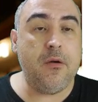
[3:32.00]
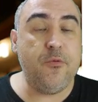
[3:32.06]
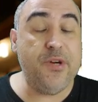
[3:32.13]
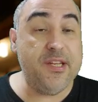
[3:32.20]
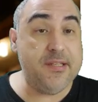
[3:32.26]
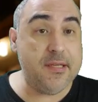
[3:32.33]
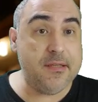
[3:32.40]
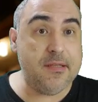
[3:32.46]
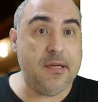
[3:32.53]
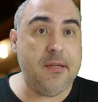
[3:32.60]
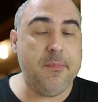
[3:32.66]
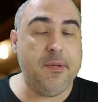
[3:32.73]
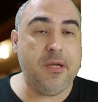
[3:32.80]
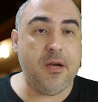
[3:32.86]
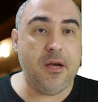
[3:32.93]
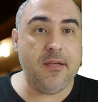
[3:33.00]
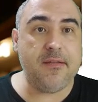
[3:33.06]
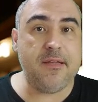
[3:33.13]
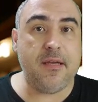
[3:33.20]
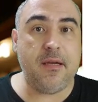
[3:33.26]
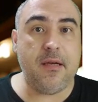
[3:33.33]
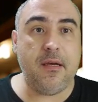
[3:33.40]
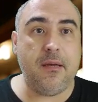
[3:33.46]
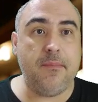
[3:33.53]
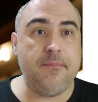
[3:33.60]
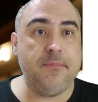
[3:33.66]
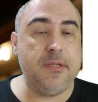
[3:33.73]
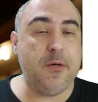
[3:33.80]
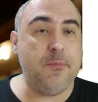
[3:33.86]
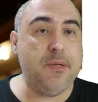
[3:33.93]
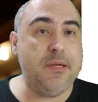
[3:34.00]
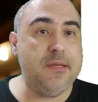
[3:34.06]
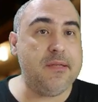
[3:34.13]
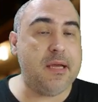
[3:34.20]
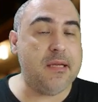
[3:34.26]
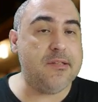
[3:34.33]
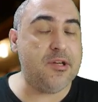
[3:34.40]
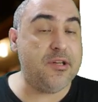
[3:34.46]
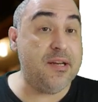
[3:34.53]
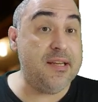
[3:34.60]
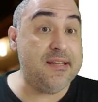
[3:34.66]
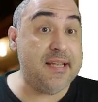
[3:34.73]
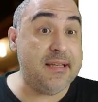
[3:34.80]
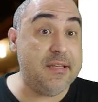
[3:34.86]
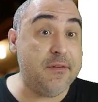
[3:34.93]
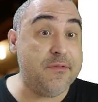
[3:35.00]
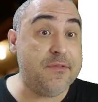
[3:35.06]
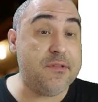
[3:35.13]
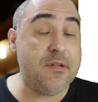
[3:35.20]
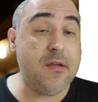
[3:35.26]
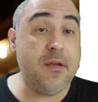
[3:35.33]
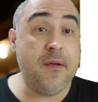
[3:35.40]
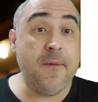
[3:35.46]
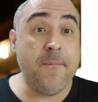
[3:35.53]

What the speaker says: recently because there have been certain incentives.